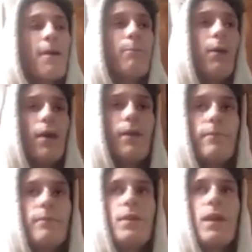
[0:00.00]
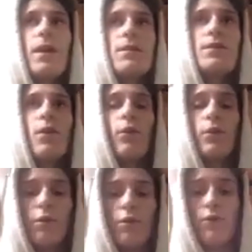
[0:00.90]
But yeah, so
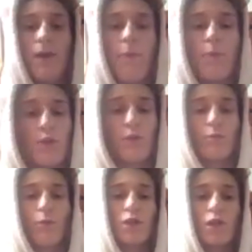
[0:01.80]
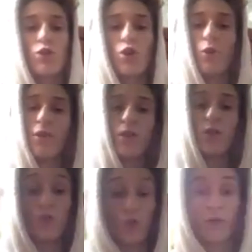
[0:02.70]
you want to do that, but you're mostly going to drill with a
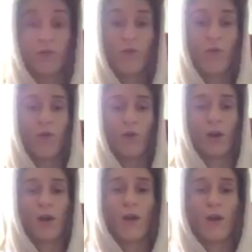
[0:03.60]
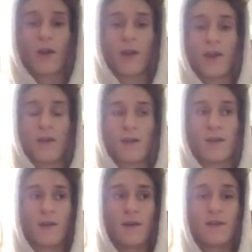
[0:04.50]
drill or a
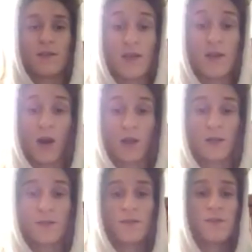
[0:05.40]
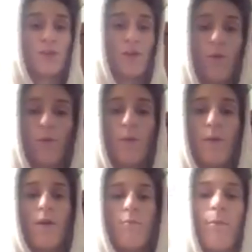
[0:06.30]
T-auger. So,
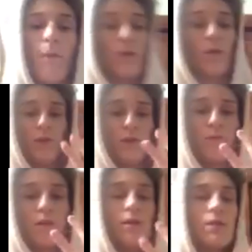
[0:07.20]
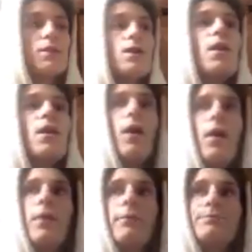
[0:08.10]
but remember, only 3 inches.
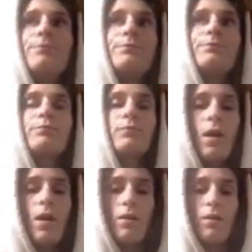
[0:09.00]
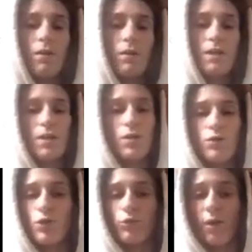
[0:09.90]
The season
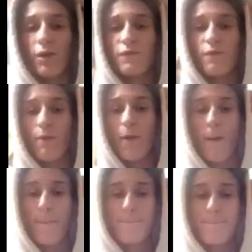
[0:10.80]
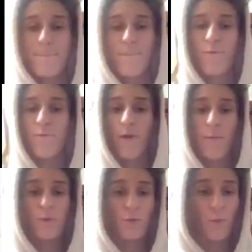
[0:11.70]
usually runs from about
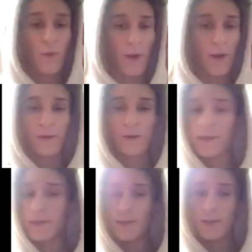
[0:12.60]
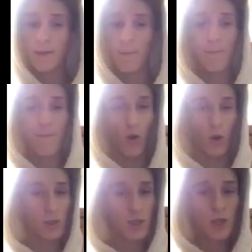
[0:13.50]
February to
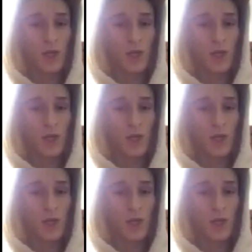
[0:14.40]
March.